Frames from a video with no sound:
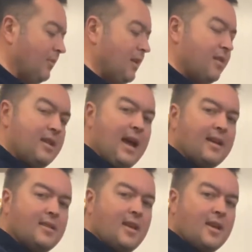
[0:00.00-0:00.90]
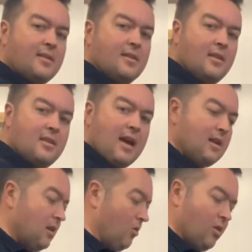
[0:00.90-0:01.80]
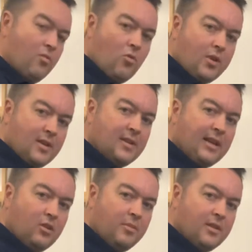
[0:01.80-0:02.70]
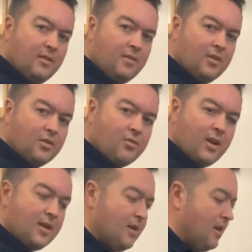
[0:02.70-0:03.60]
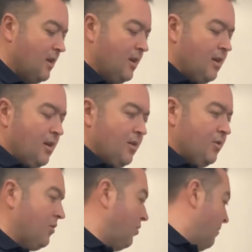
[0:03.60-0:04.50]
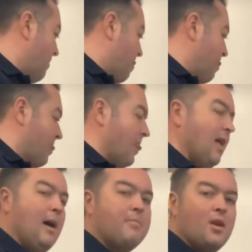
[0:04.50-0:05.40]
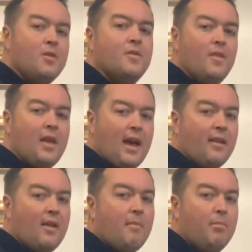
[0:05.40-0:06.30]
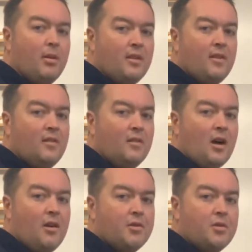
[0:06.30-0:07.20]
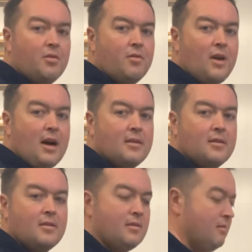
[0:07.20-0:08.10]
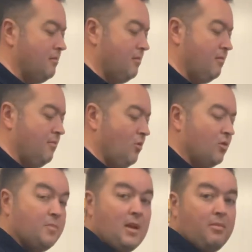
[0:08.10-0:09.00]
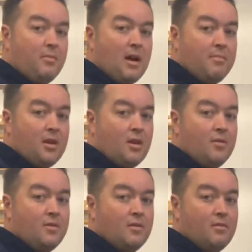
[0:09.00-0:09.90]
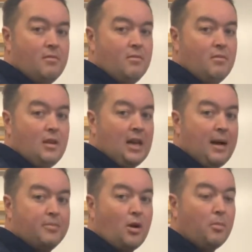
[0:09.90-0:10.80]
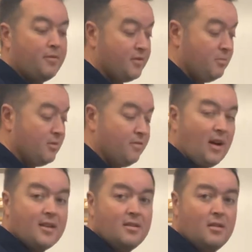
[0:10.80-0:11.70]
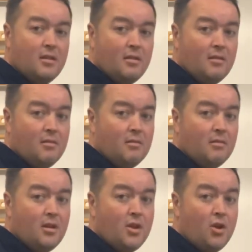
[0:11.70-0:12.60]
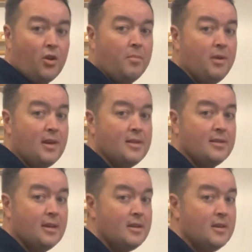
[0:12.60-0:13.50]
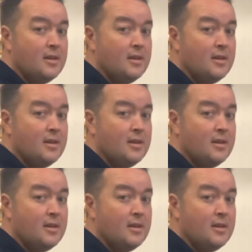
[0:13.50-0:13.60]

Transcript: the next thing is to then look at what your setup is of your screen. So I'm using the example in this scenario that most people might be using a laptop of some device and not a PC.